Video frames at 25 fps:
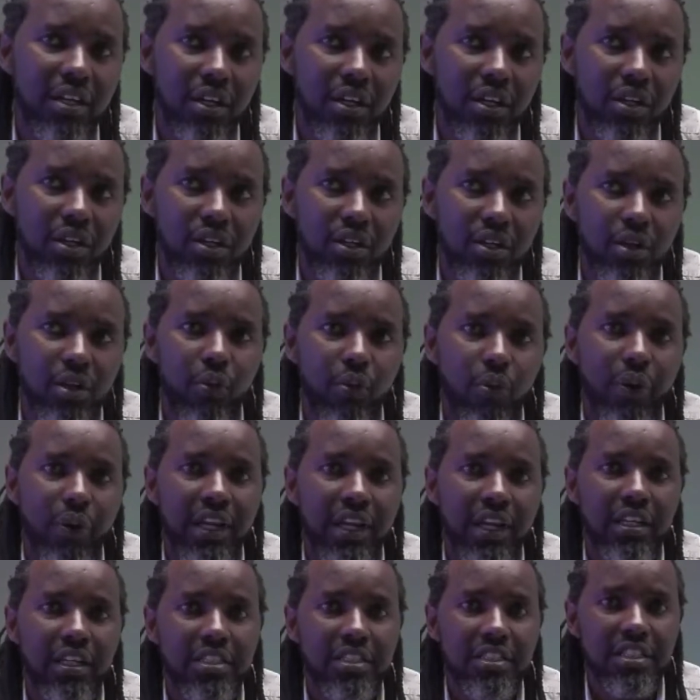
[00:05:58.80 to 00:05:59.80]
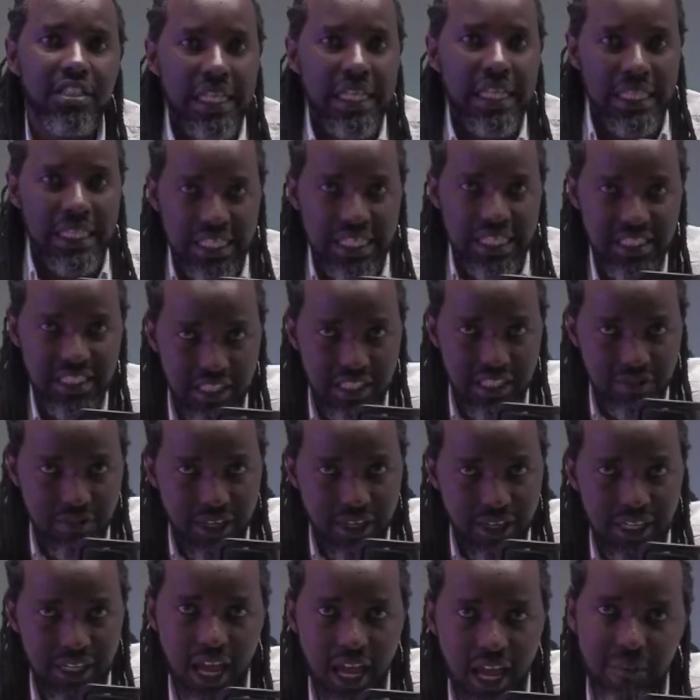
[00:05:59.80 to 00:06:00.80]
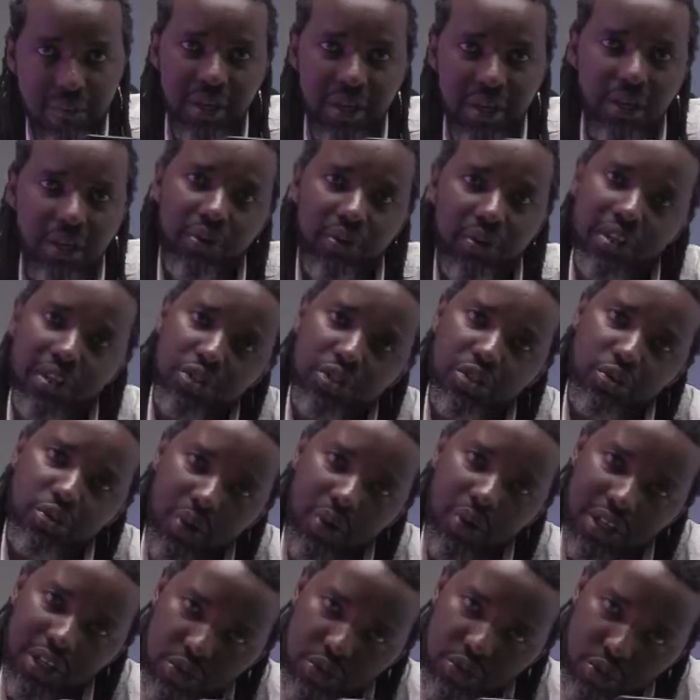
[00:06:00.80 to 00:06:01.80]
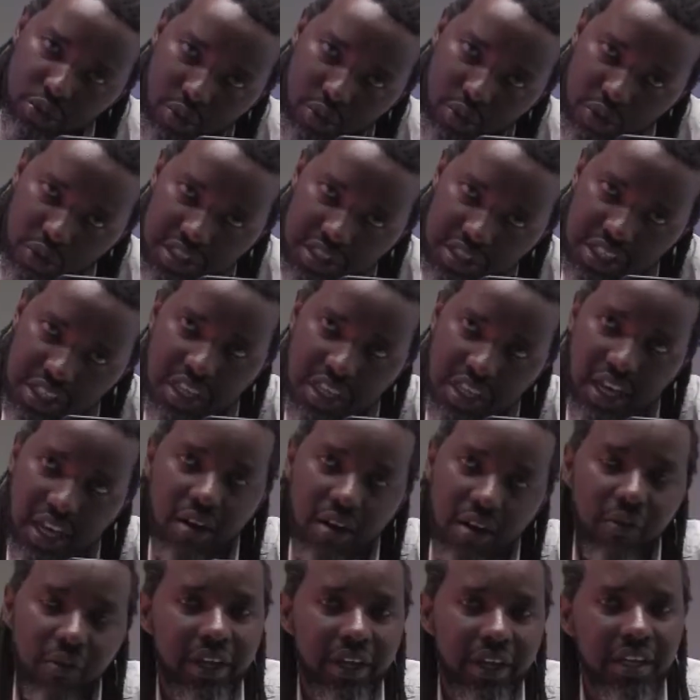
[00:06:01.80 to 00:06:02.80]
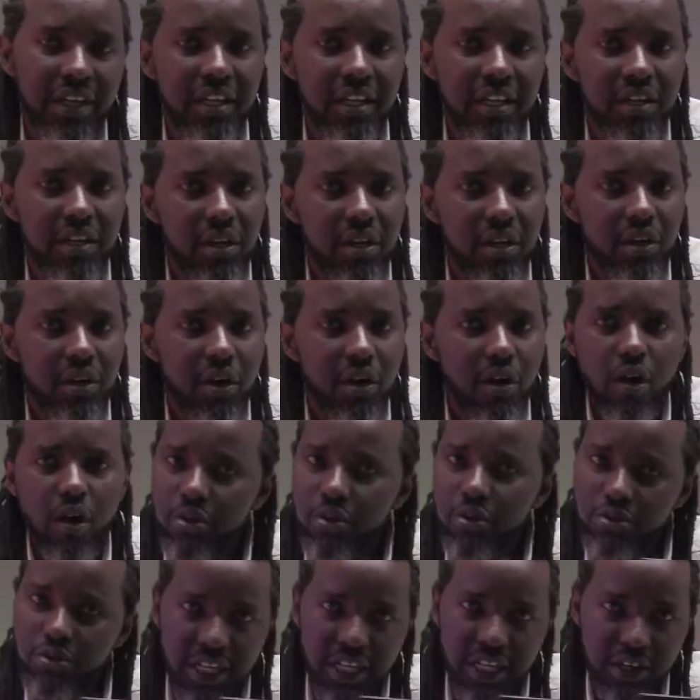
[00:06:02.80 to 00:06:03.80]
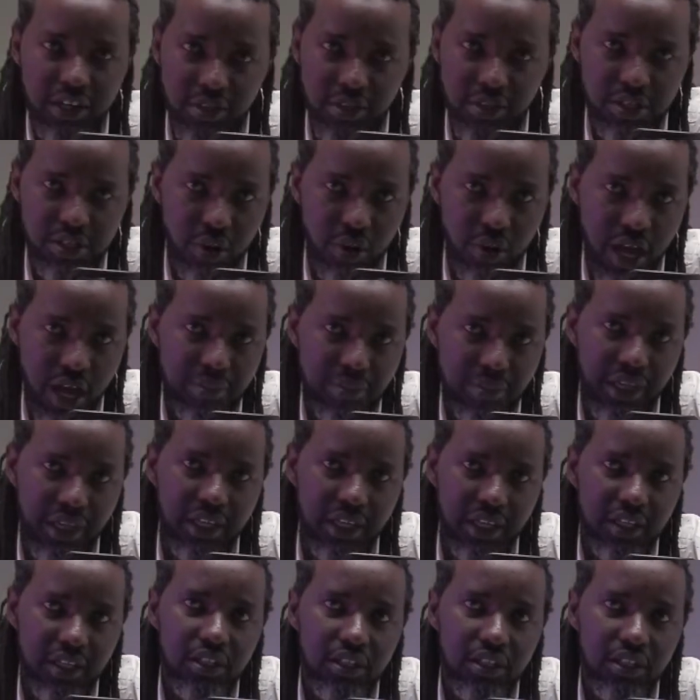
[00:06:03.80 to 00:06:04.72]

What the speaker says: when this event happened, when so and so was here, when all those kind of things were happening. So